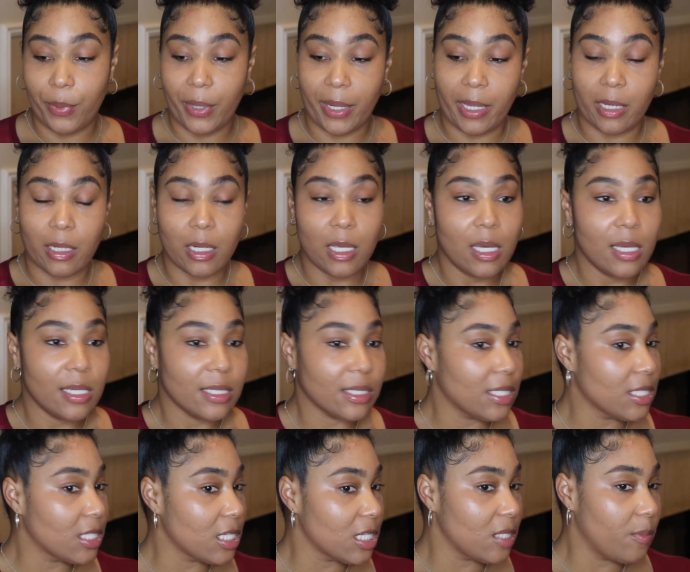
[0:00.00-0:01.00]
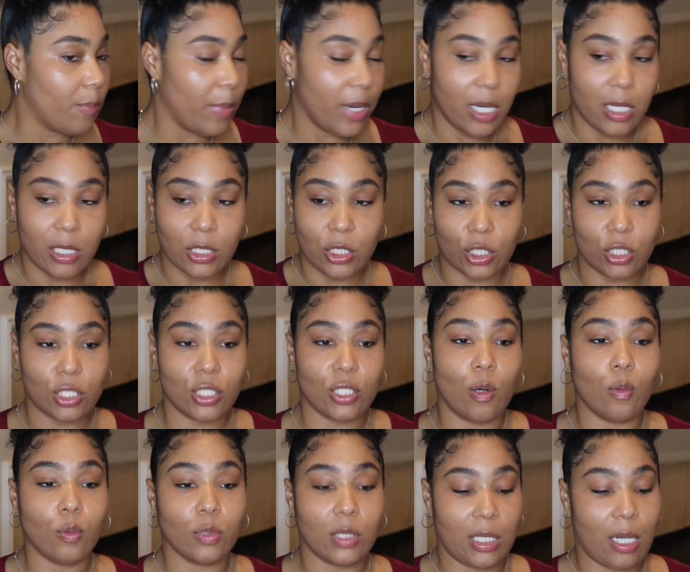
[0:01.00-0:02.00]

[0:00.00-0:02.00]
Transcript: But since the sponge soaked